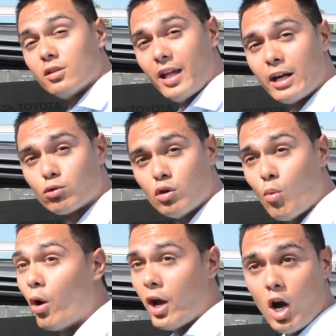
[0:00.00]
leg room
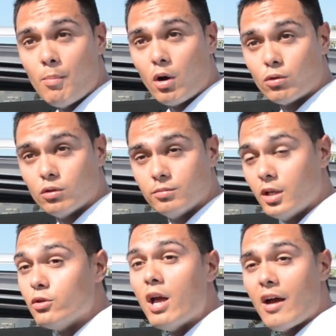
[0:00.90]
or elbow room.
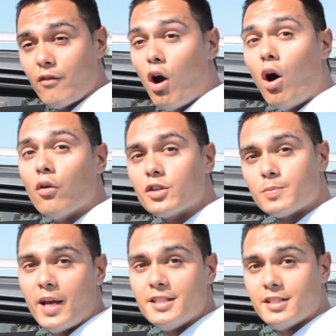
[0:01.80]
You have all the
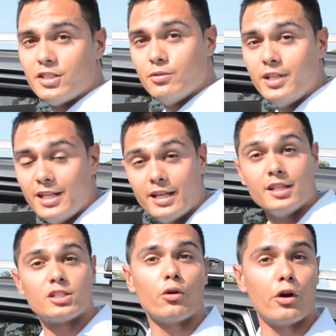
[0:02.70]
space that you need in
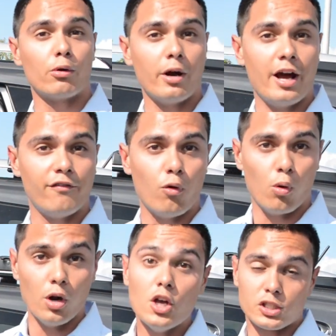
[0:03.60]
this Toyota
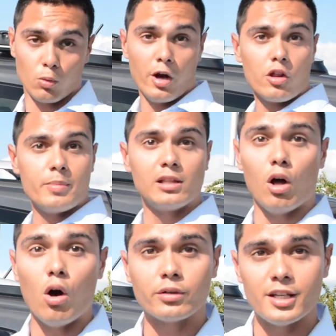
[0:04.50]
RAV4. So whether it be
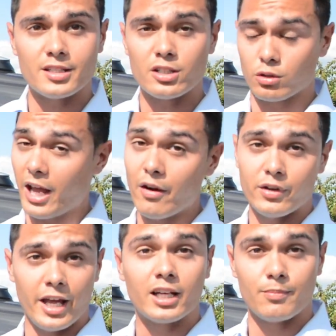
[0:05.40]
long distance or
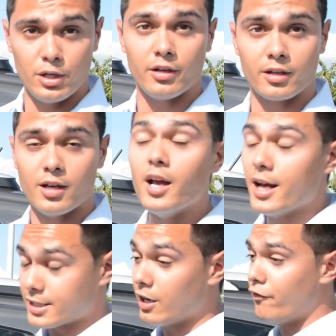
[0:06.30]
everyday commuting,
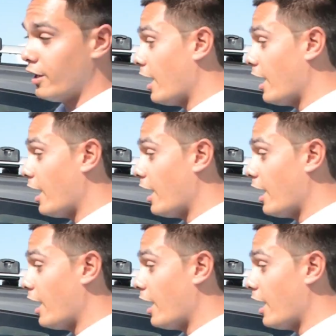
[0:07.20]
it's going to fit